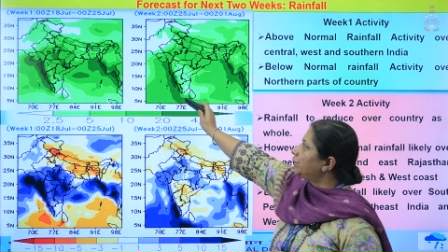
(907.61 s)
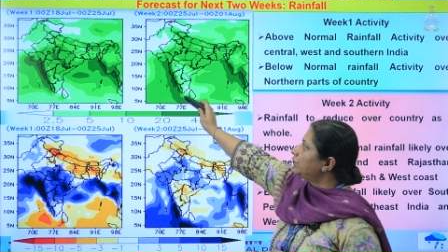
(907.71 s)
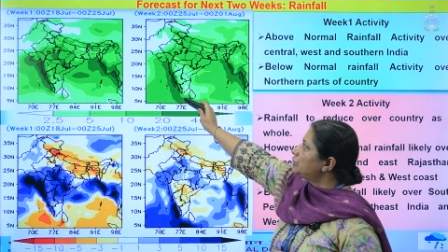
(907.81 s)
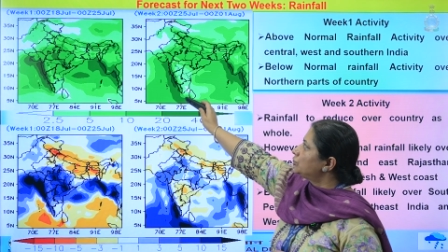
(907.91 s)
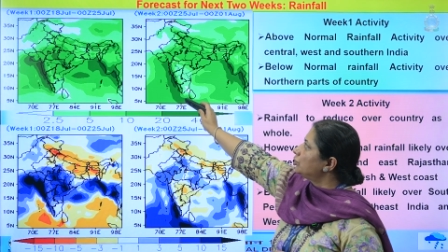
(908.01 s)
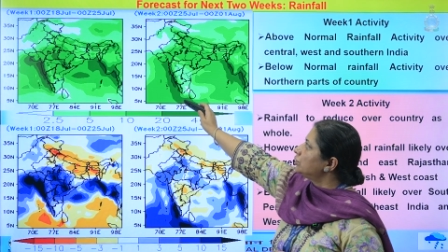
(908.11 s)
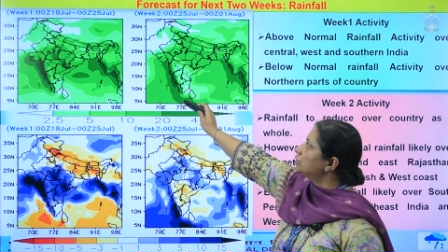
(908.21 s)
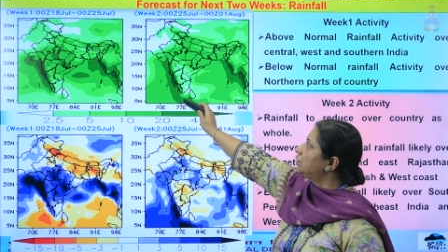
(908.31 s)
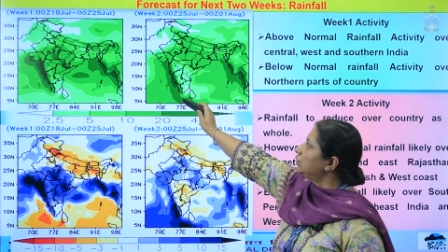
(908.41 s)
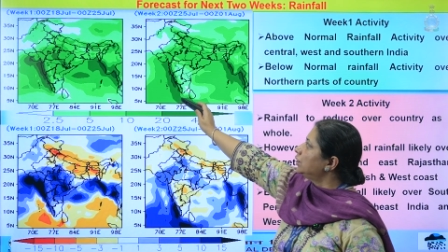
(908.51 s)
it
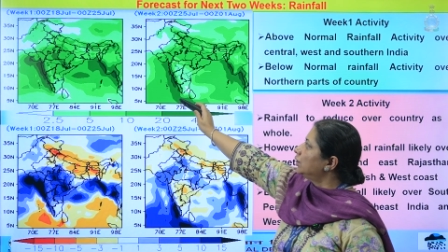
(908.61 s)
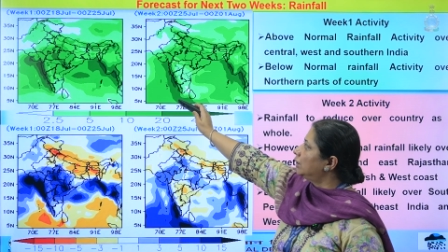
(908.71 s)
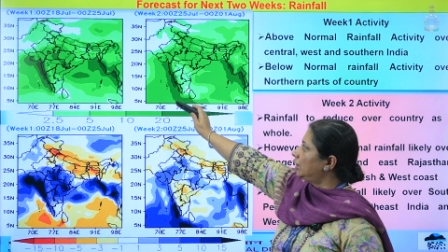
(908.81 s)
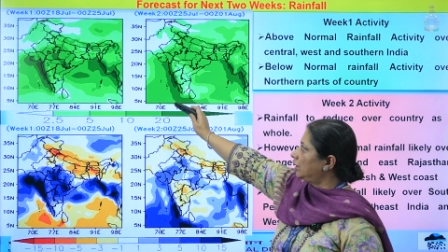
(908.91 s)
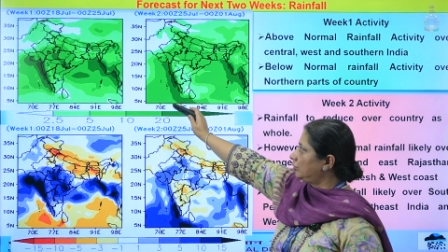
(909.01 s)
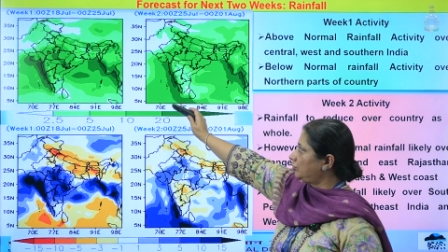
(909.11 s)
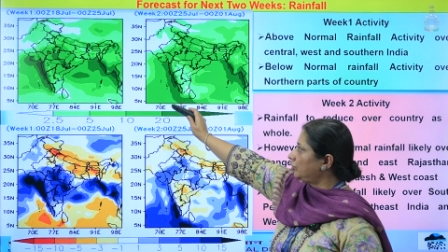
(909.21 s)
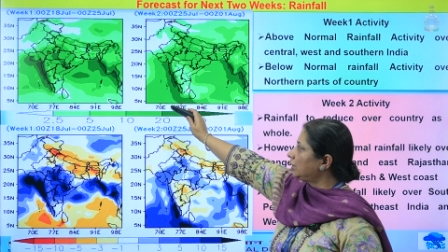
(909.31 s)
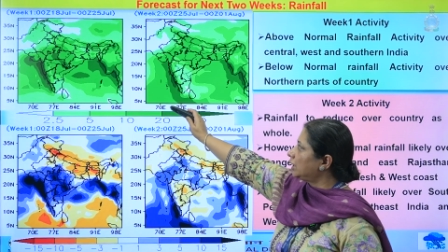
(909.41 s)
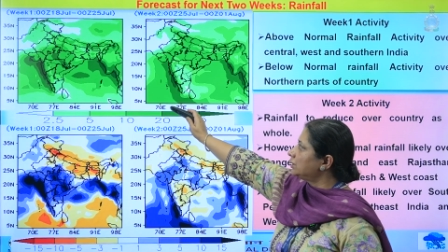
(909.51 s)
shows the
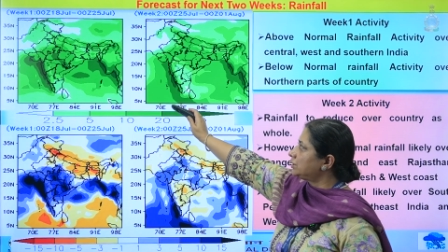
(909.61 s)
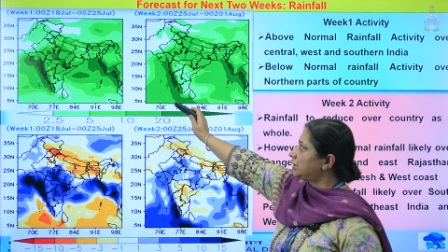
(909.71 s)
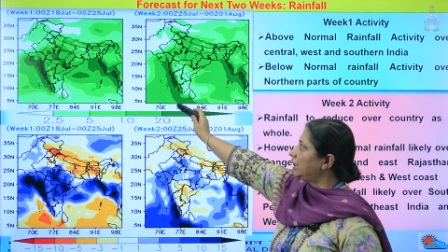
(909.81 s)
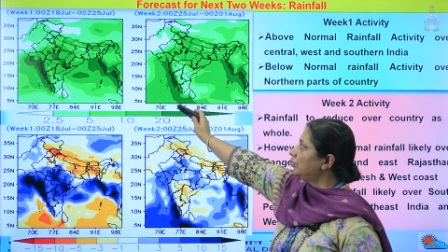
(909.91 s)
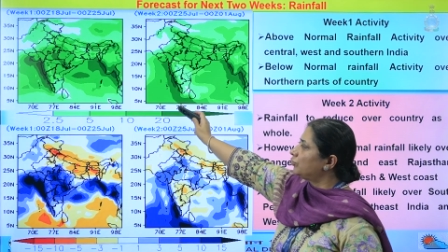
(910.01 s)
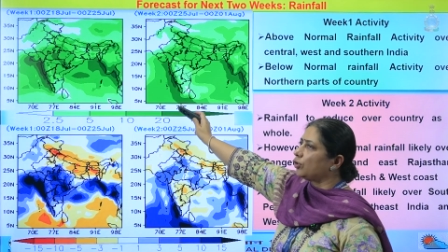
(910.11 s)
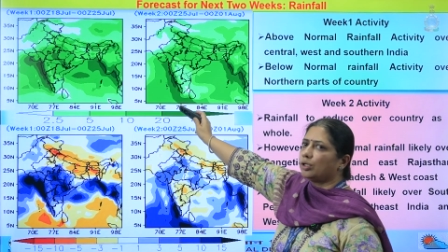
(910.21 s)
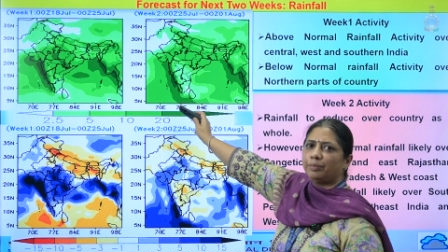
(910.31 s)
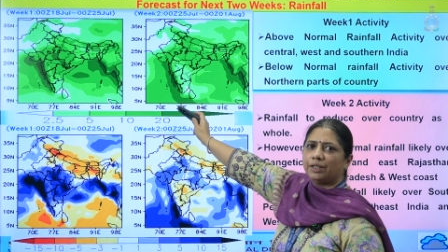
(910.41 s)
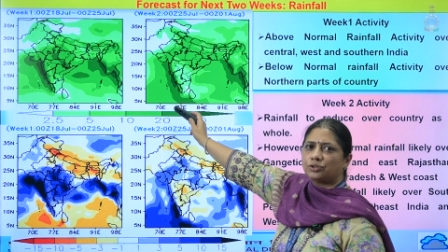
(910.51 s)
forecast
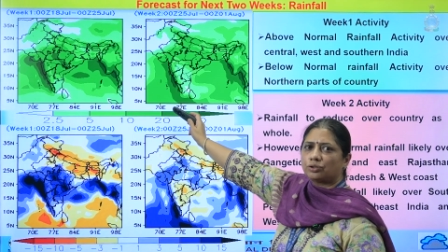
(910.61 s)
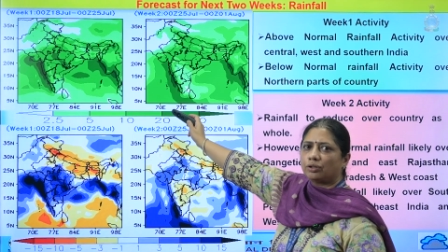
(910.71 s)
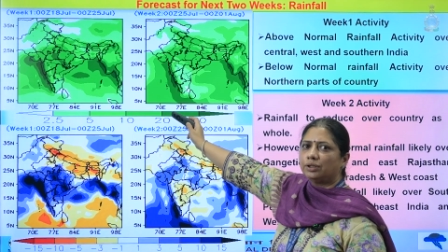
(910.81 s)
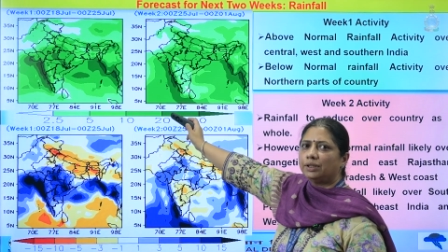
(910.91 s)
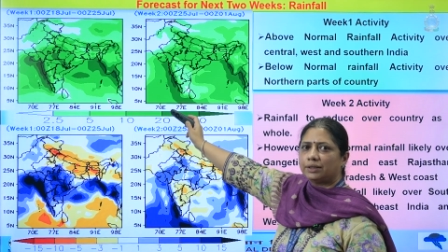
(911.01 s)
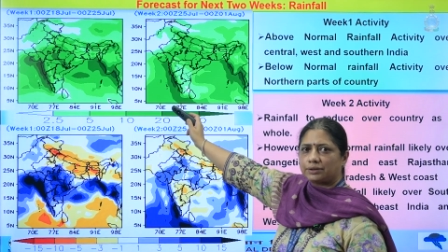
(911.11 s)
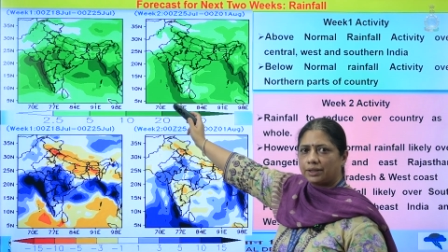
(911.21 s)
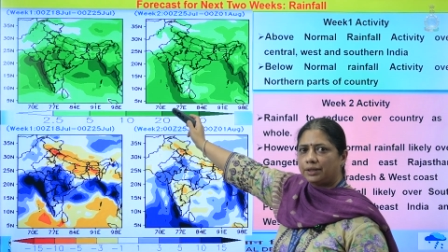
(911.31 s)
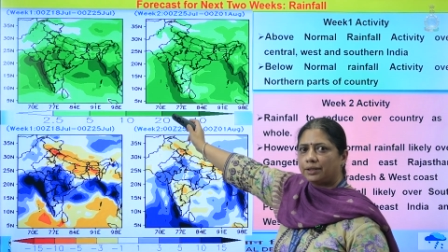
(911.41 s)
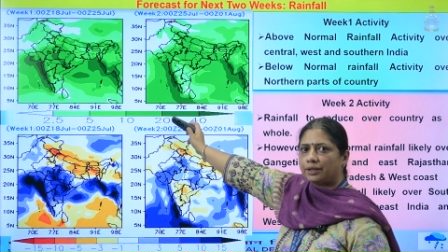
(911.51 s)
rainfall based on the
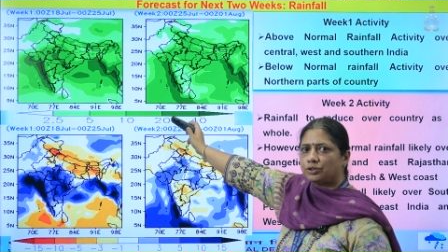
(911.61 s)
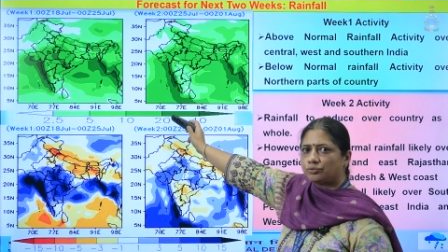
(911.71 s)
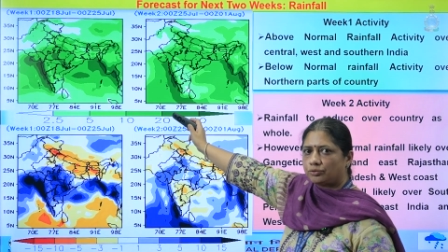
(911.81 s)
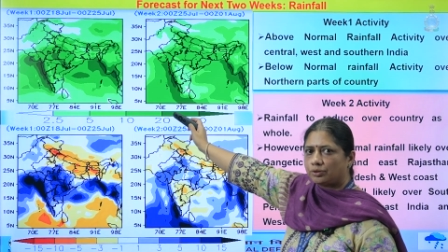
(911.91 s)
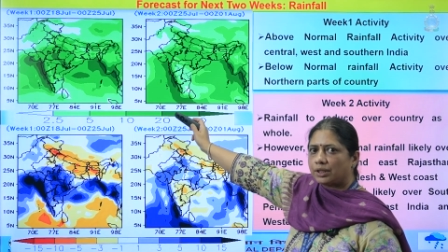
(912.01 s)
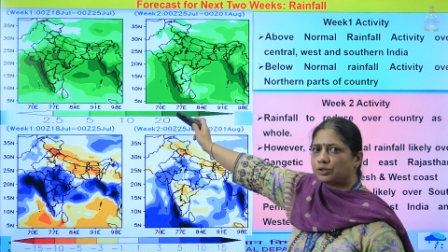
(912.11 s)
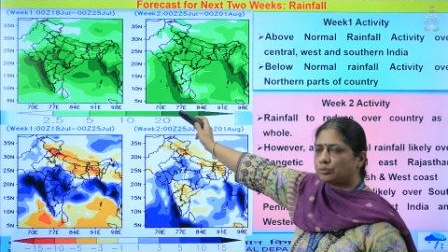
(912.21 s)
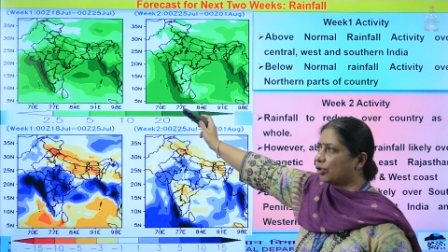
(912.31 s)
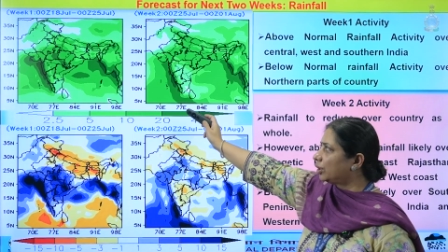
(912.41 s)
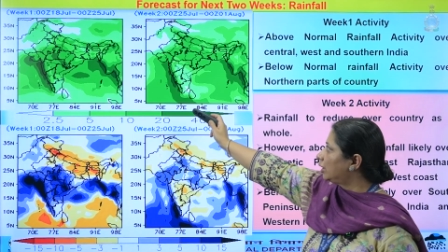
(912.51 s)
extended range
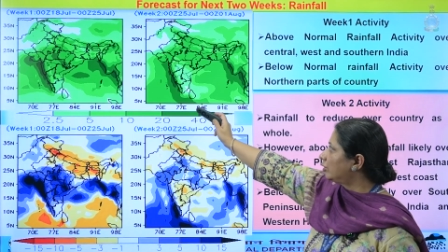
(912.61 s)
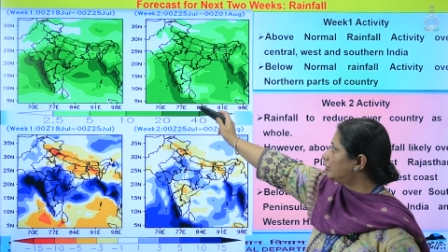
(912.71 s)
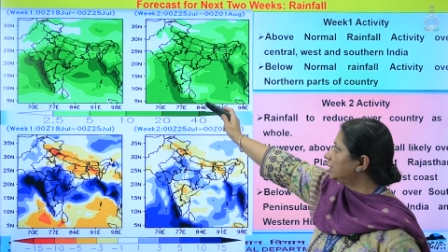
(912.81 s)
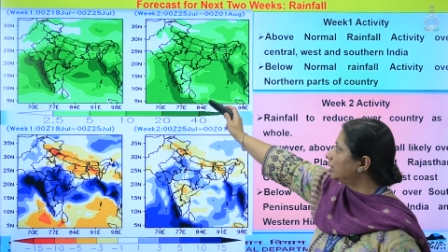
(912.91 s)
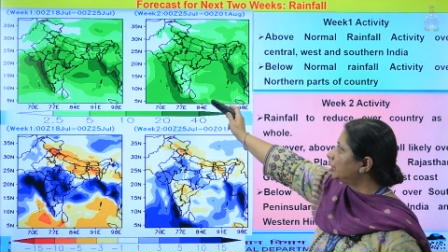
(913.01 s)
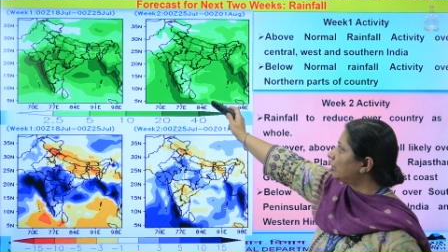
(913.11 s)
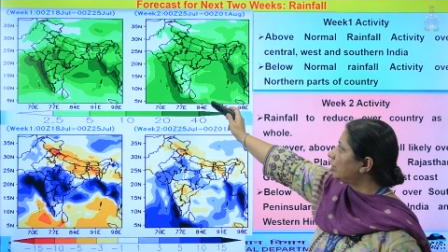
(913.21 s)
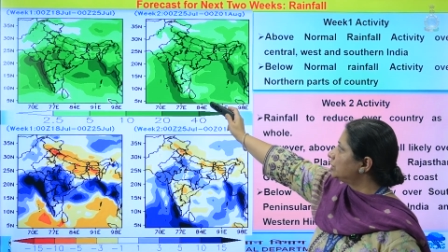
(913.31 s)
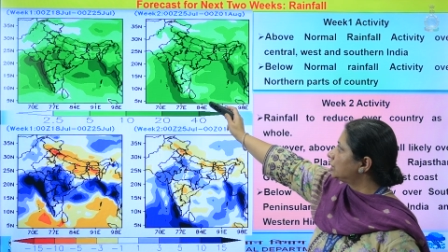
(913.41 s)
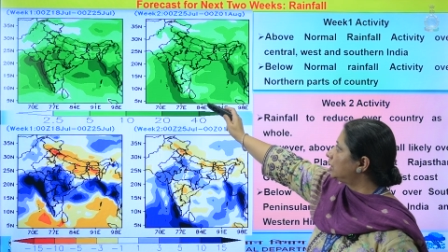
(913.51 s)
forecast model of India
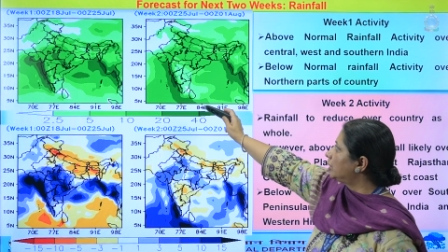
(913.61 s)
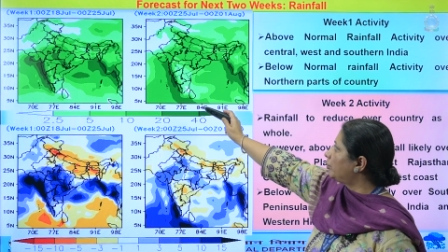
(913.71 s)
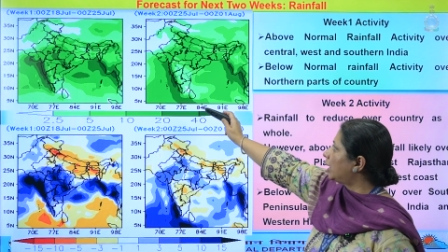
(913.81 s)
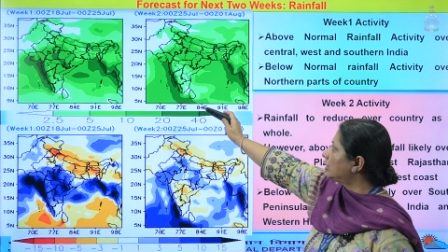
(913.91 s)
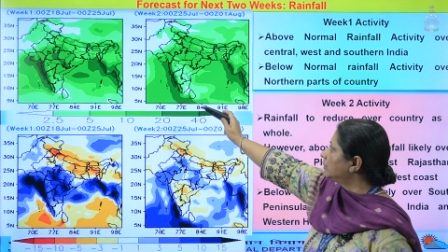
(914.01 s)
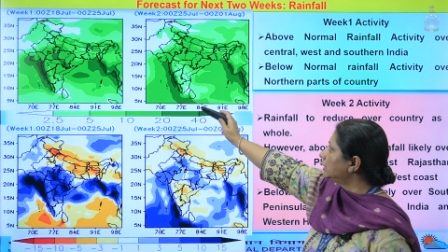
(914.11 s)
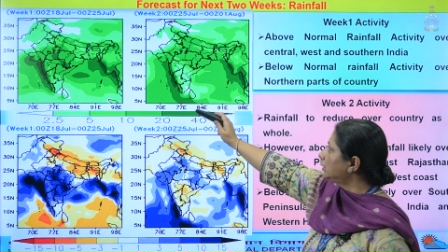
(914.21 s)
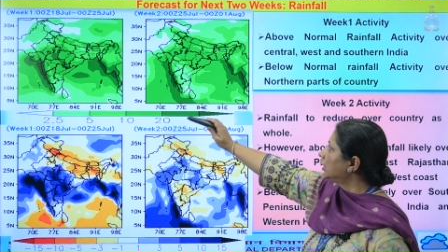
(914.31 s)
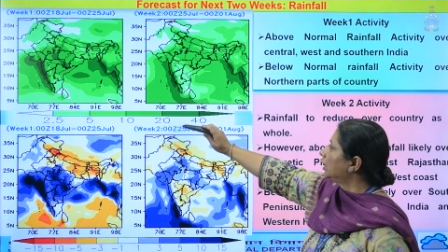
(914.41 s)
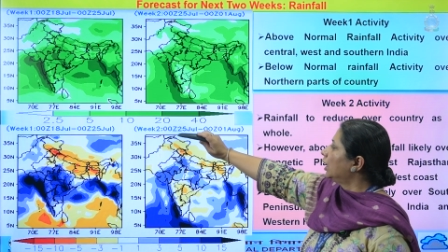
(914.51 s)
Meteorological Department